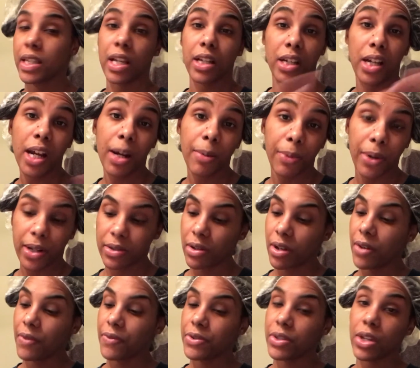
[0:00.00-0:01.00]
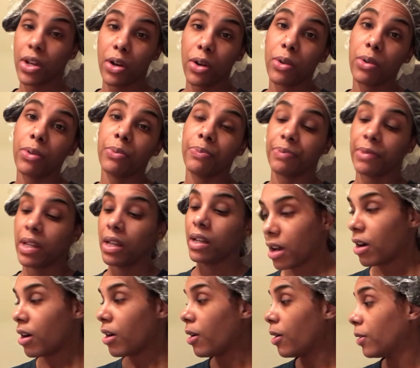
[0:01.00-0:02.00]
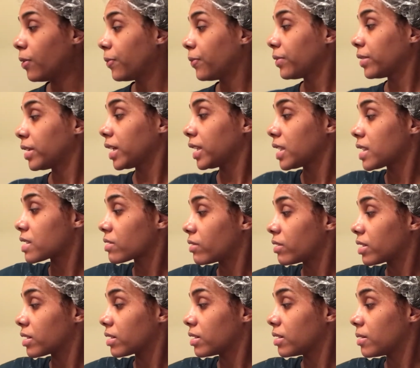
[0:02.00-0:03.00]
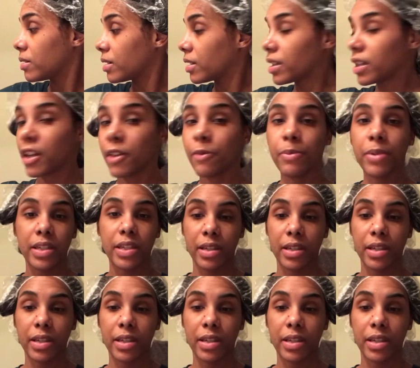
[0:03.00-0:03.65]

how your hair breaks off. So hopefully this is gonna give me